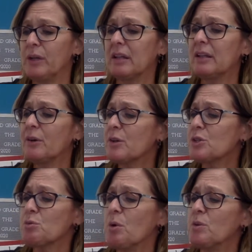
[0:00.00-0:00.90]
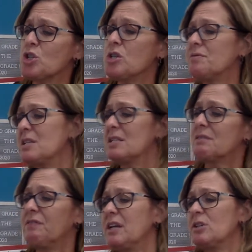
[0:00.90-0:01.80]
and cleared his throat and shifted his
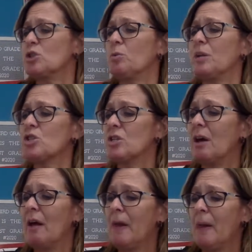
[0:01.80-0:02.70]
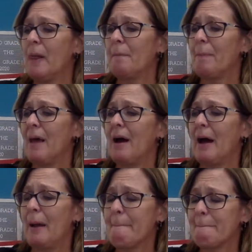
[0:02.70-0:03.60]
feet and twitched. I'm